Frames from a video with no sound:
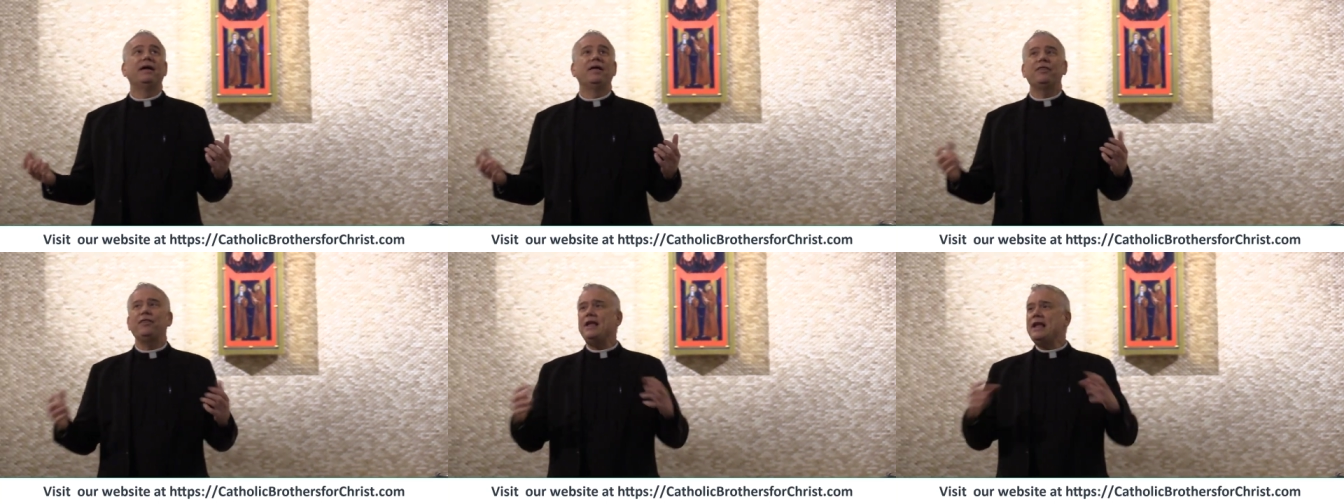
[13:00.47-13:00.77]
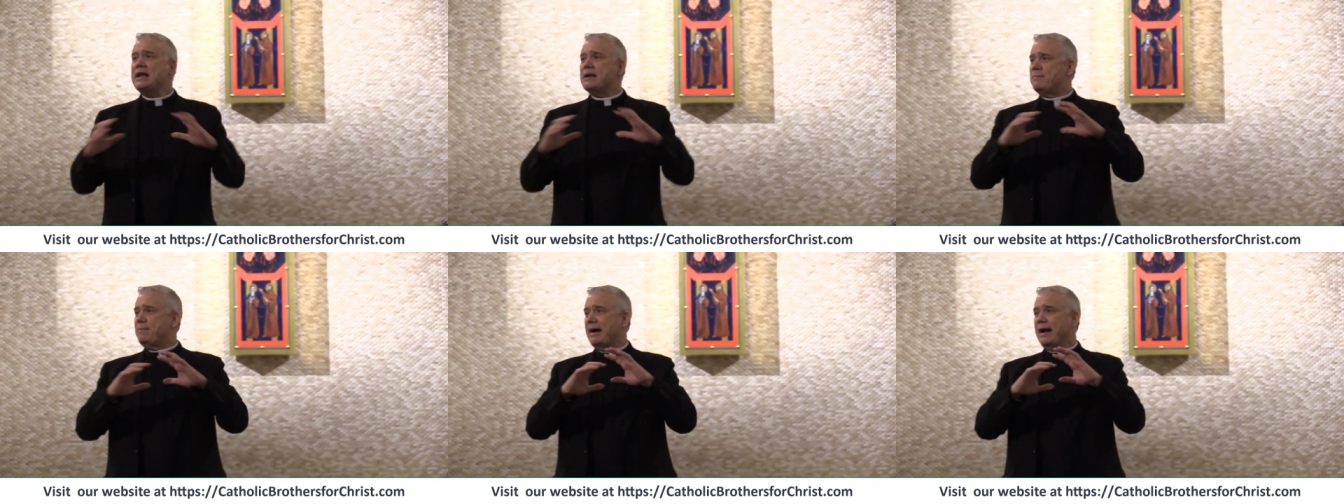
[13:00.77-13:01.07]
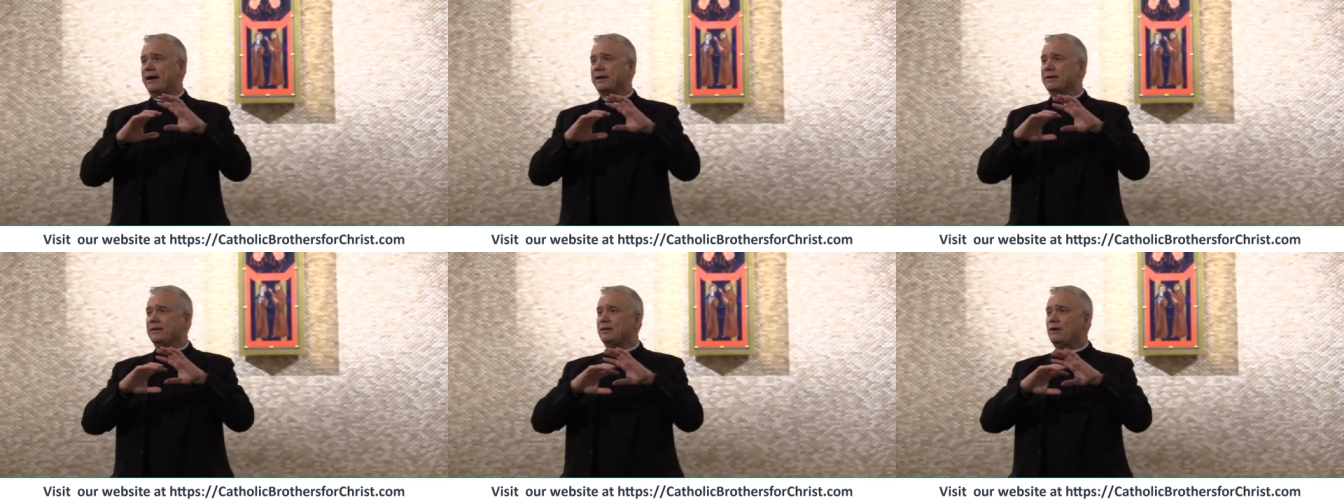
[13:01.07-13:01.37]
Think
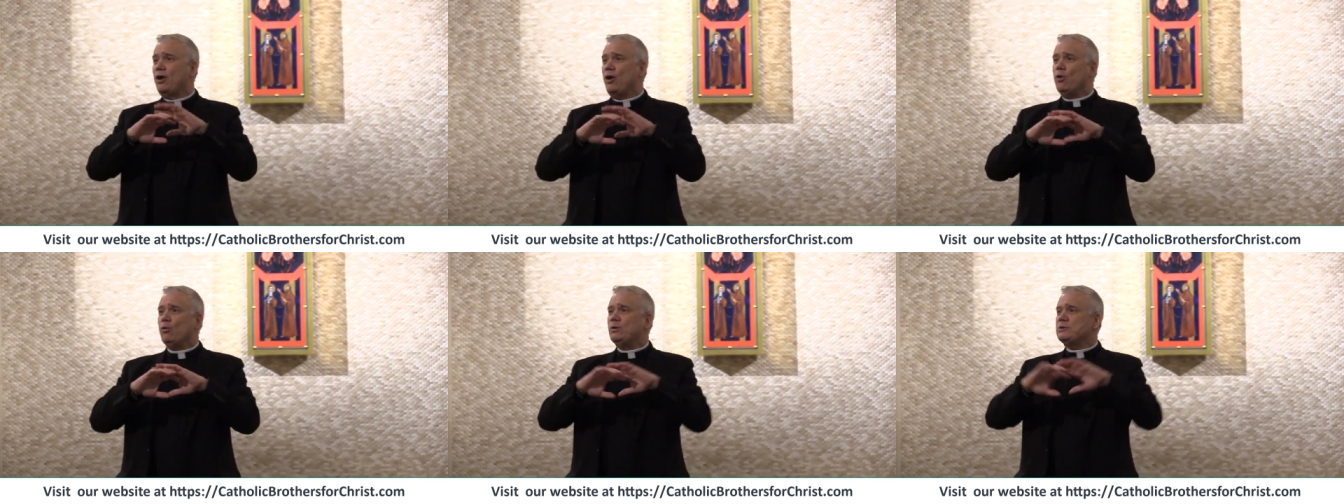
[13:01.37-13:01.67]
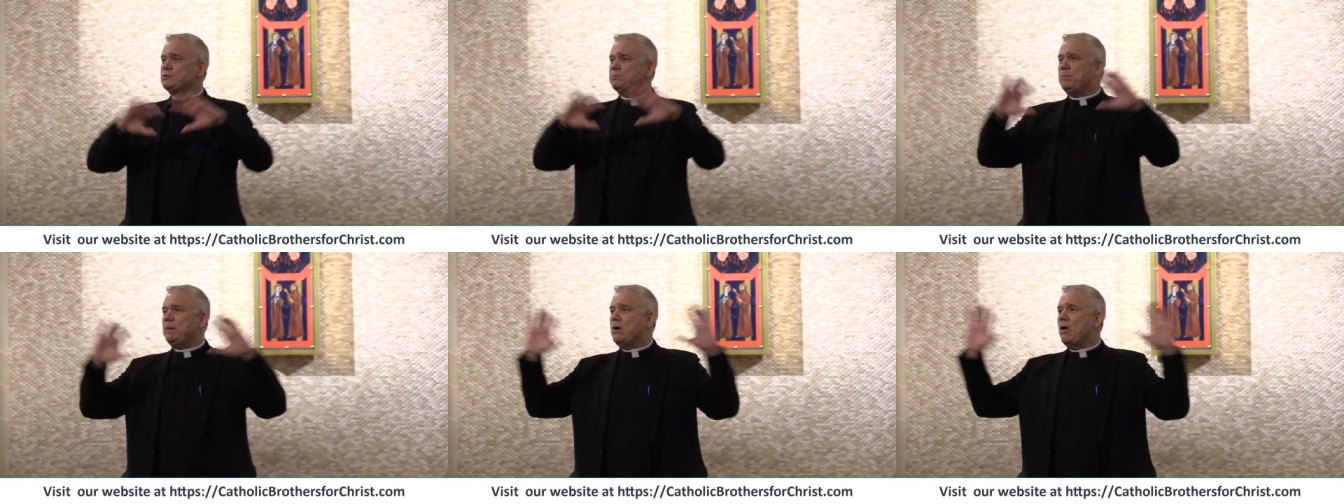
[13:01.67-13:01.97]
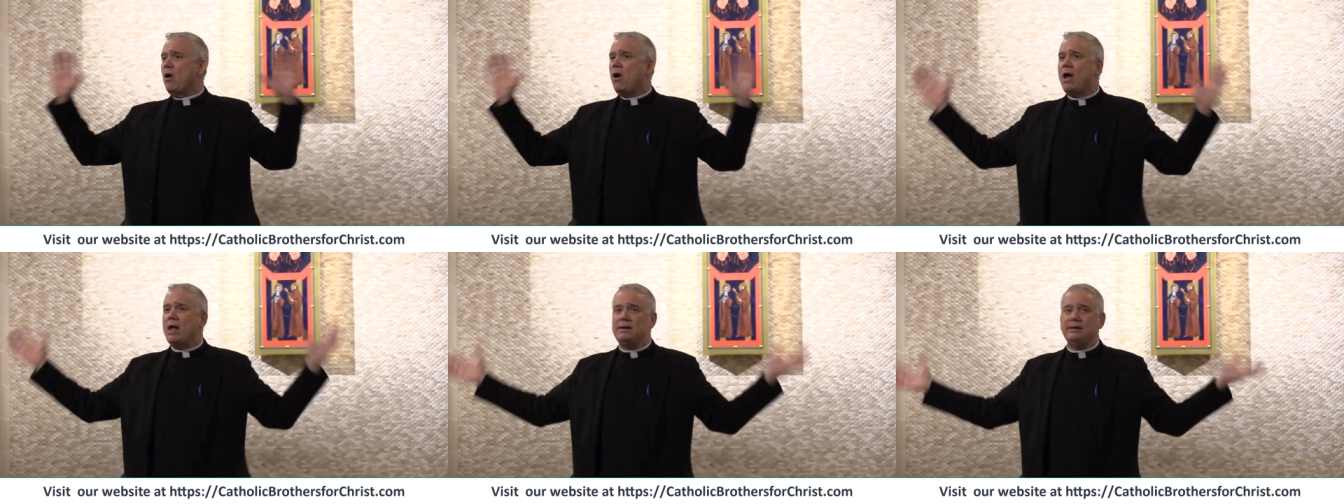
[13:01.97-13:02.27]
about it. What's
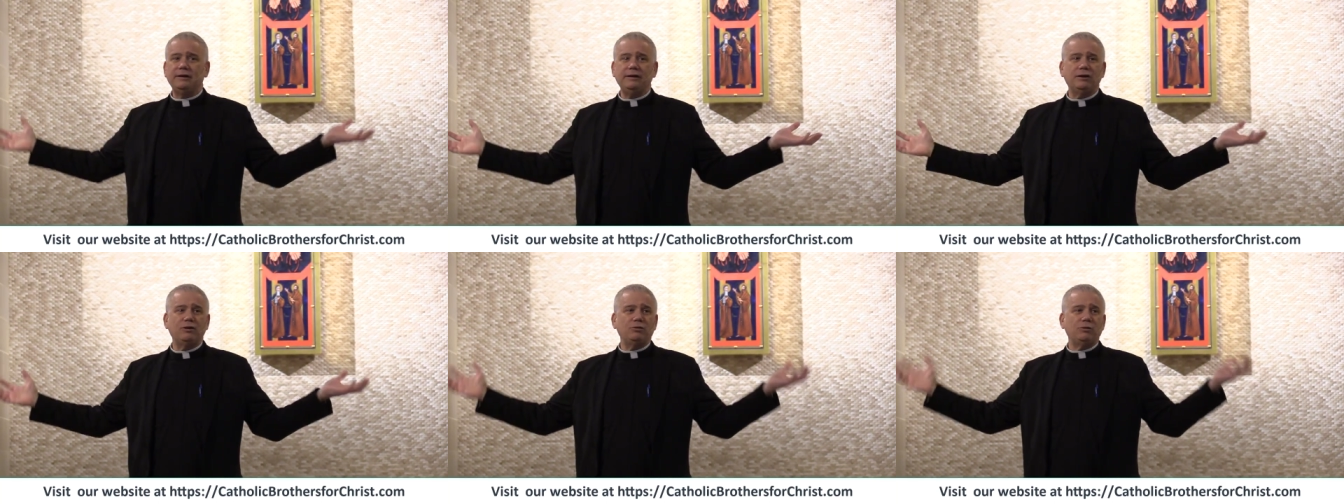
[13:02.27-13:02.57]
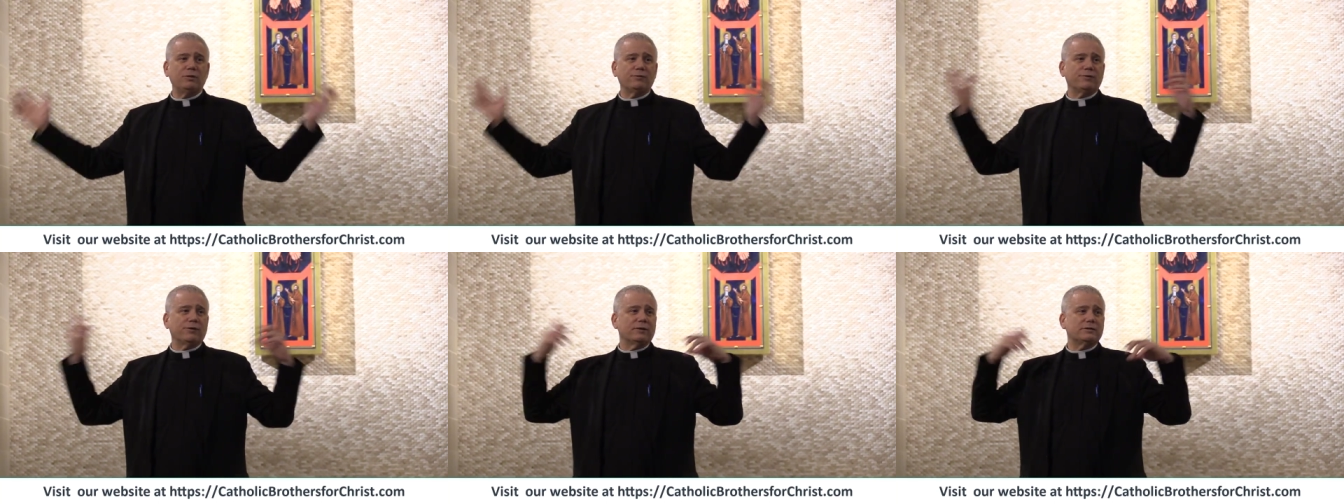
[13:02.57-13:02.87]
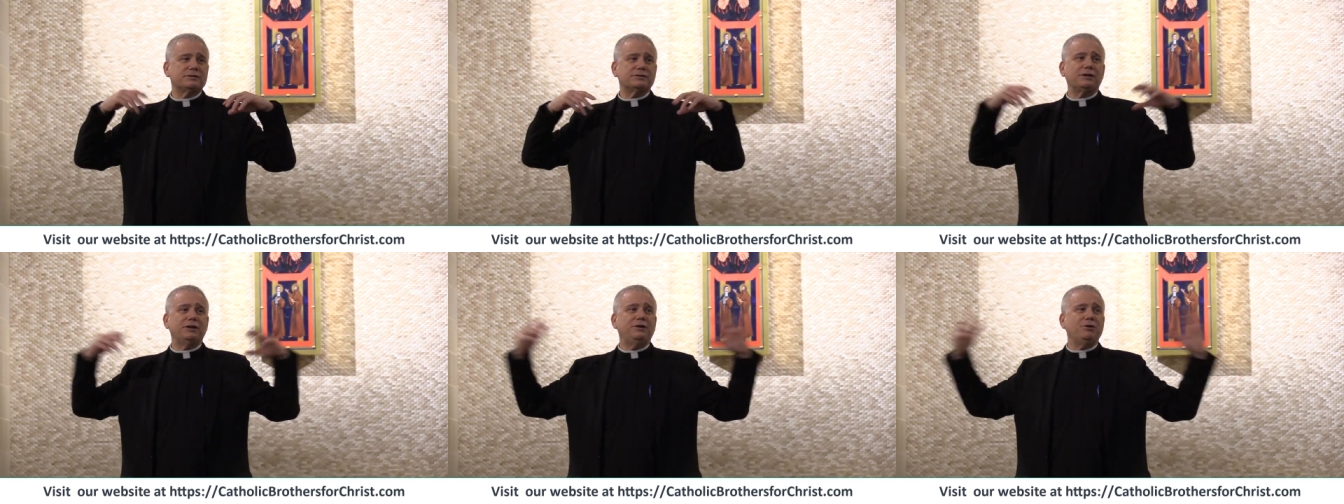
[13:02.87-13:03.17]
beyond the
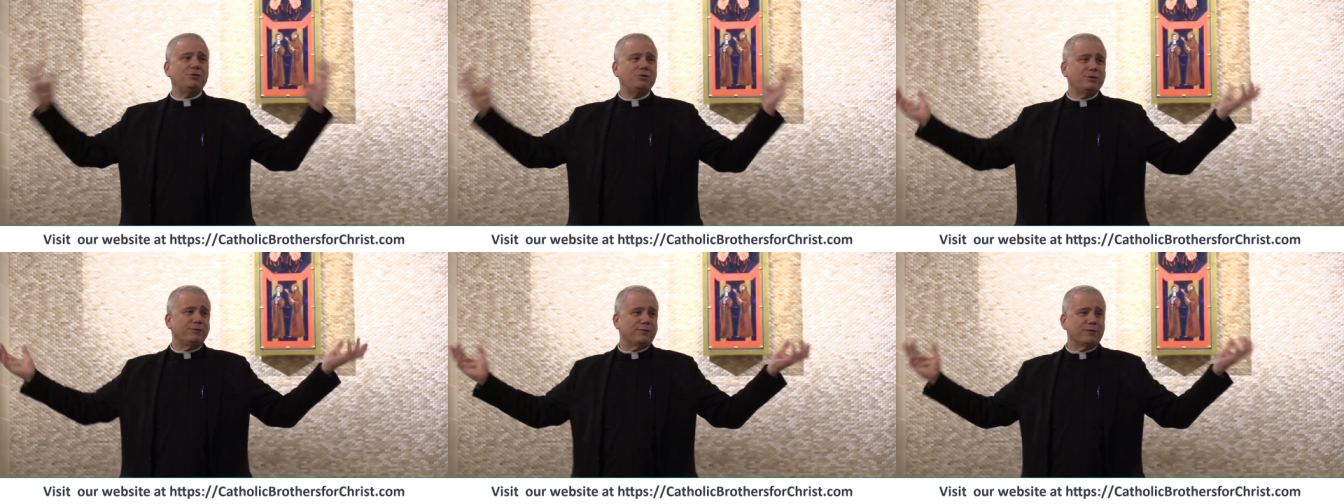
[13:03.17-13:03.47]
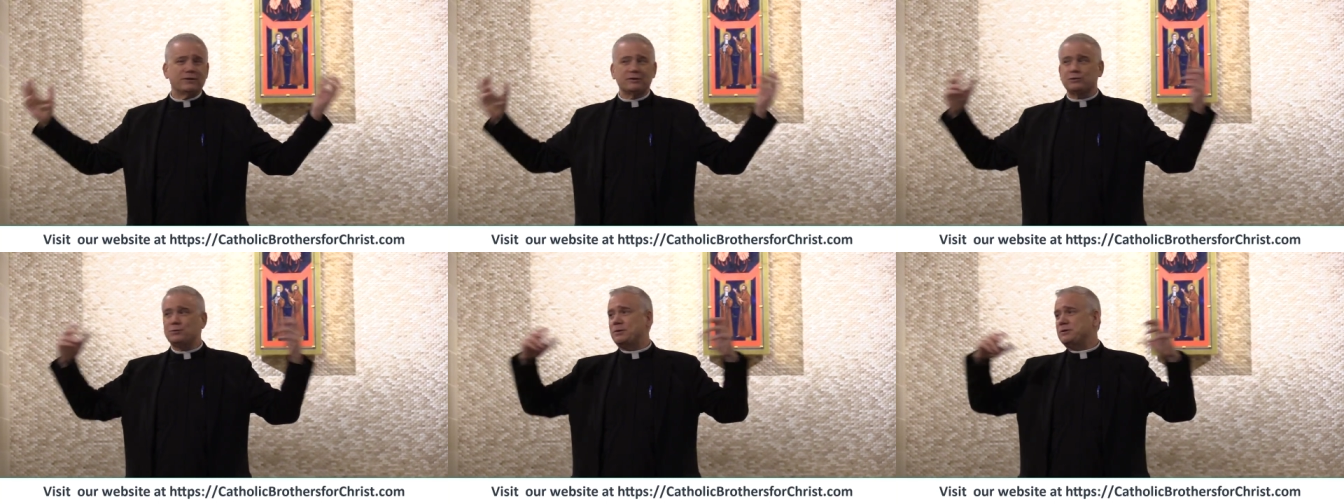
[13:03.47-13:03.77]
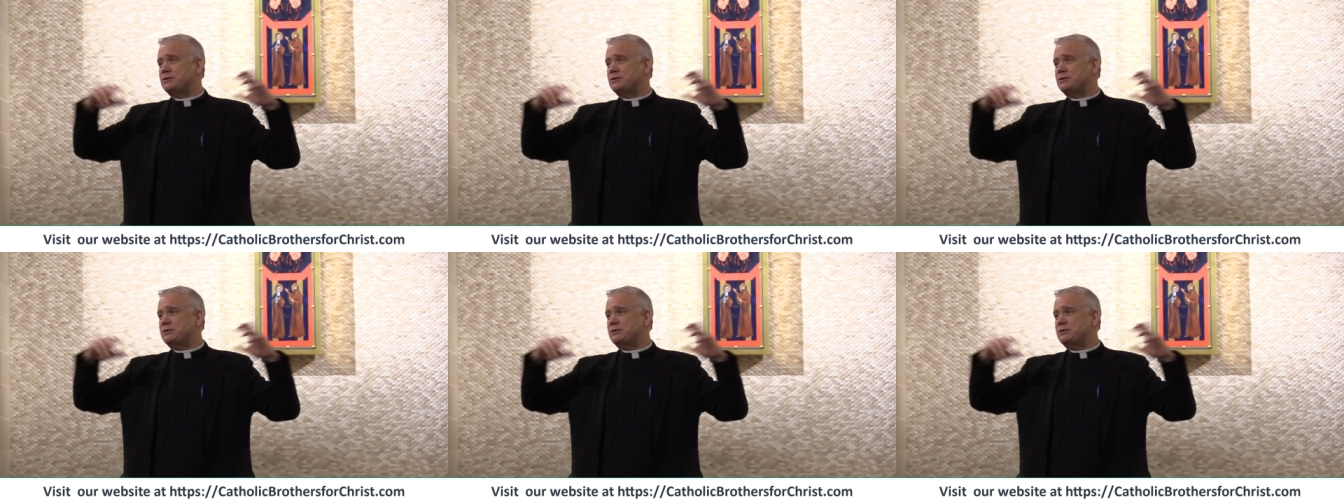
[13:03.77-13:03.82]
universe? The universe.